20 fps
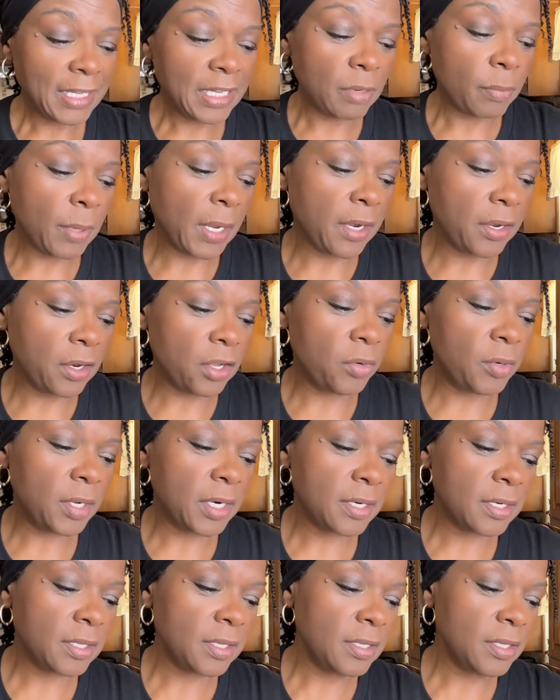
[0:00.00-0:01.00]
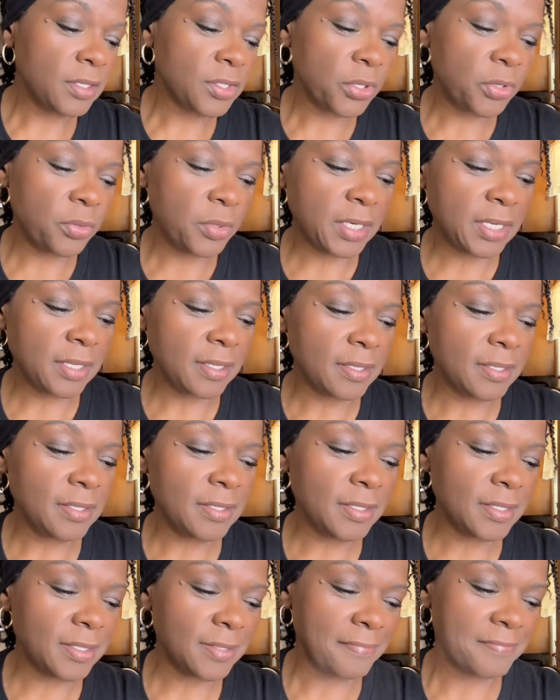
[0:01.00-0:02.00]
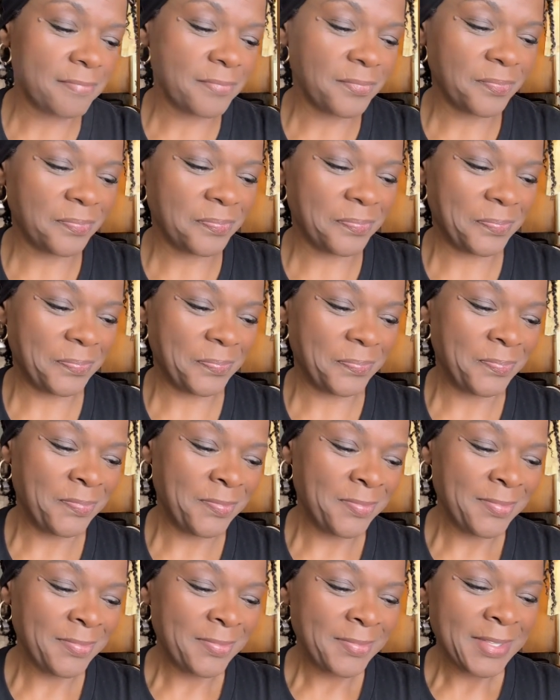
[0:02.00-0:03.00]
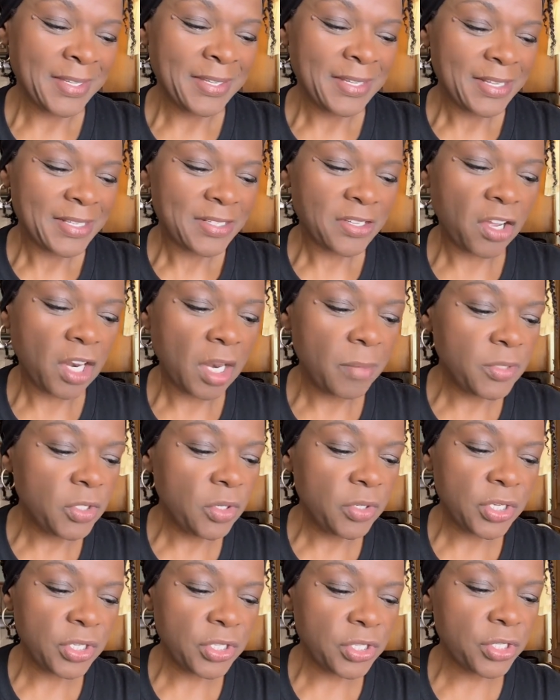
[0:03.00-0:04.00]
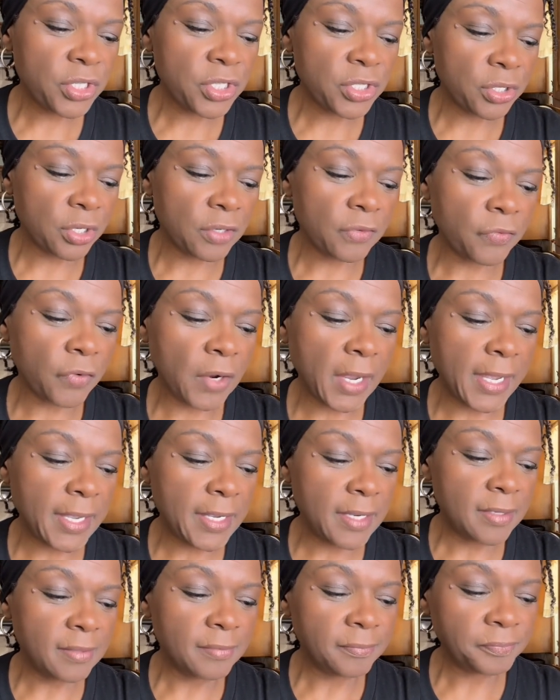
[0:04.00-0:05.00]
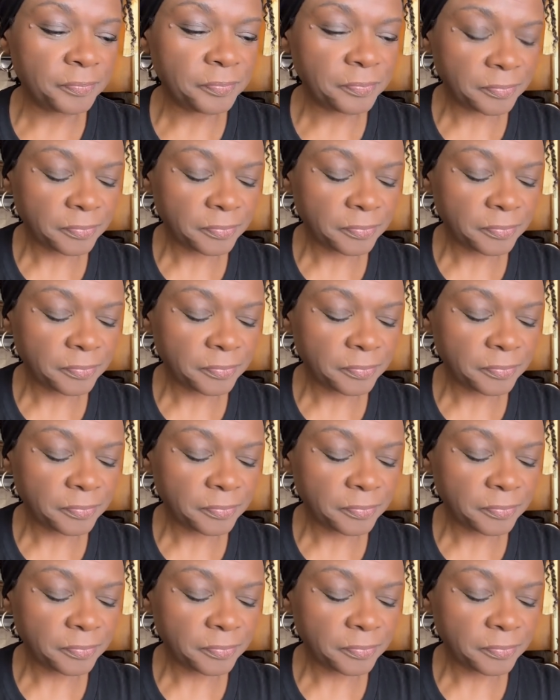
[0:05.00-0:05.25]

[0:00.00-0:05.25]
Anybody know what it is? Who it is? So all I'm doing is just stir frying.